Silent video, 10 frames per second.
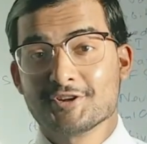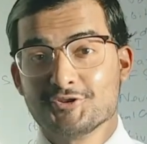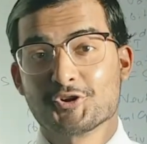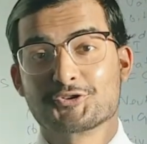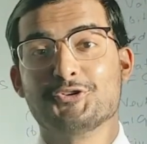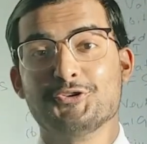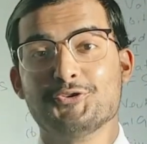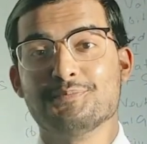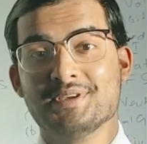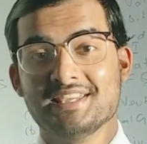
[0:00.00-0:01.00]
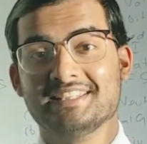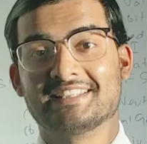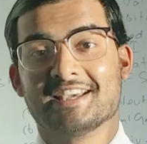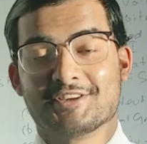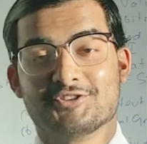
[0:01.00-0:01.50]
your 2
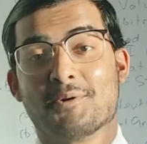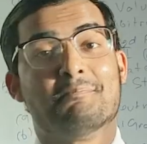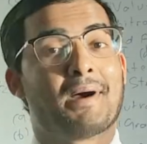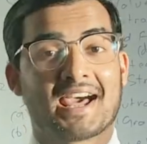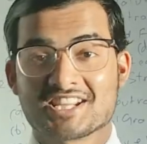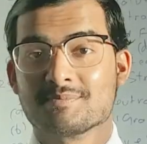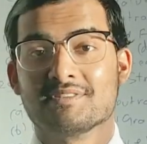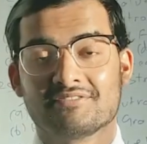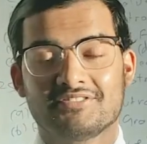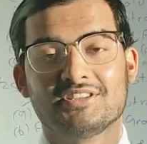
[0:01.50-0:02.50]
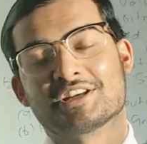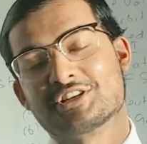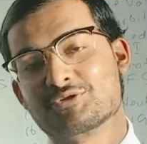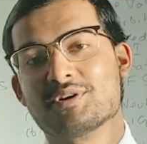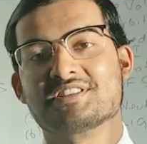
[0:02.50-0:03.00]
being your management fee and
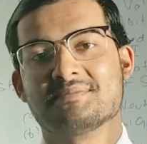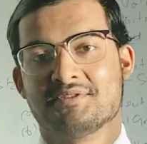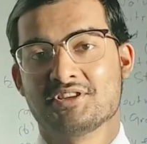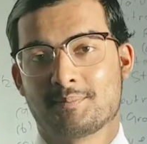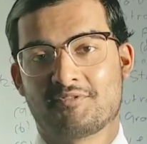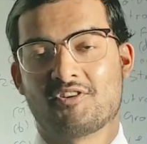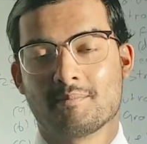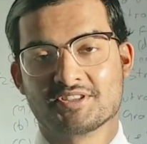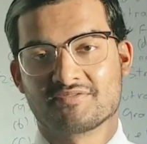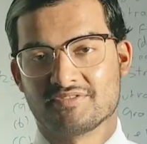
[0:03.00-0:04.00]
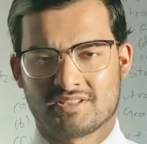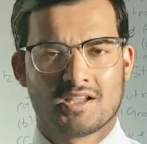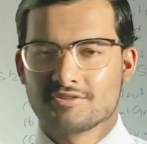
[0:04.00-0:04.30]
your 20 being your performance fee.